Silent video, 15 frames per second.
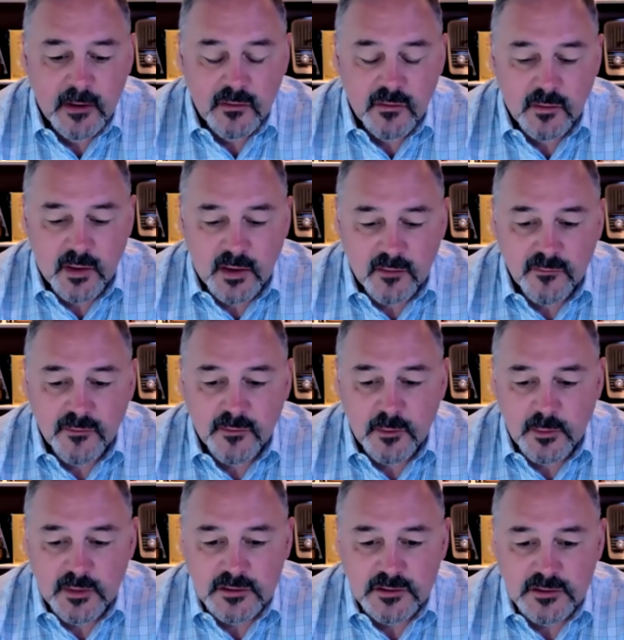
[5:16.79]
to
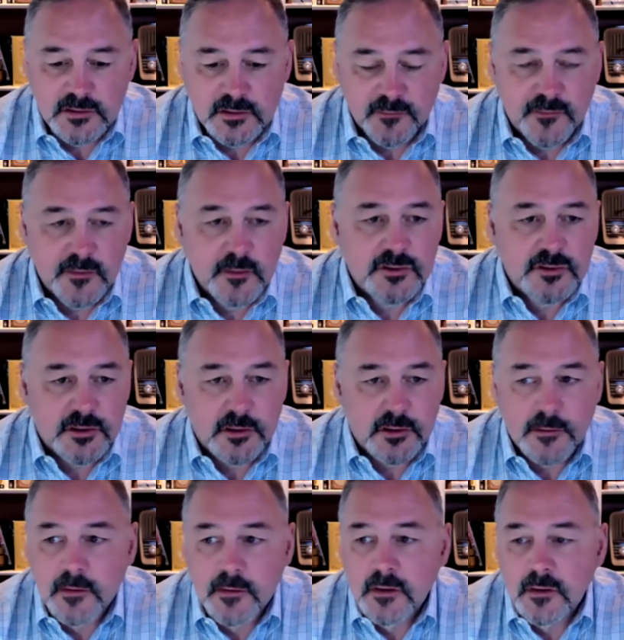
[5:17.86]
influence the
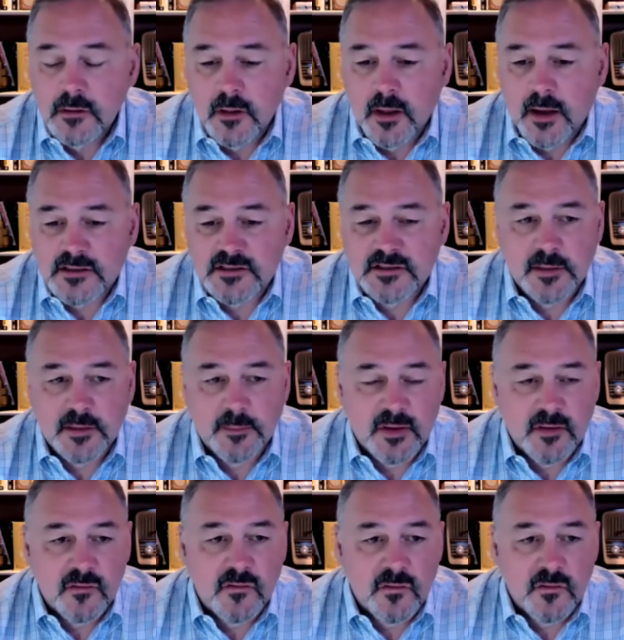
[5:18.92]
future locks them
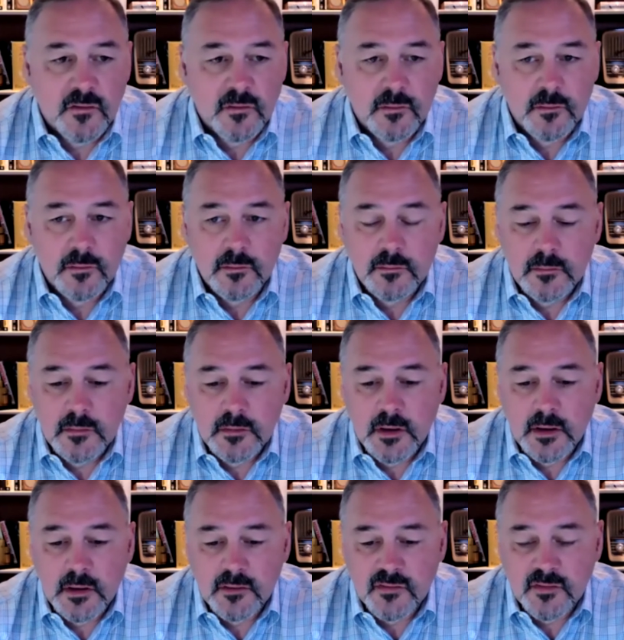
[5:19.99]
into
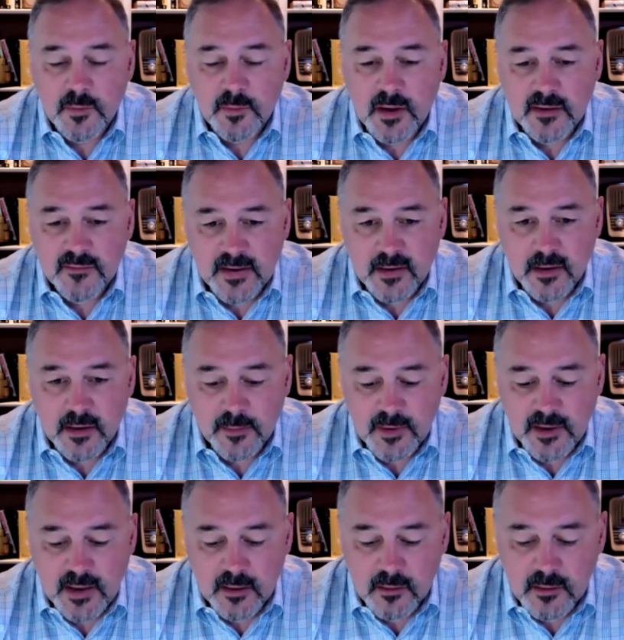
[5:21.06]
some kind of
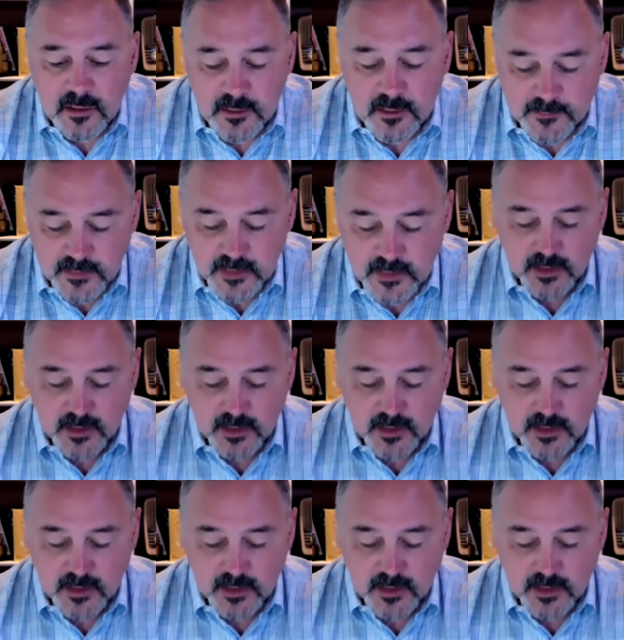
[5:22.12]
economic outcome.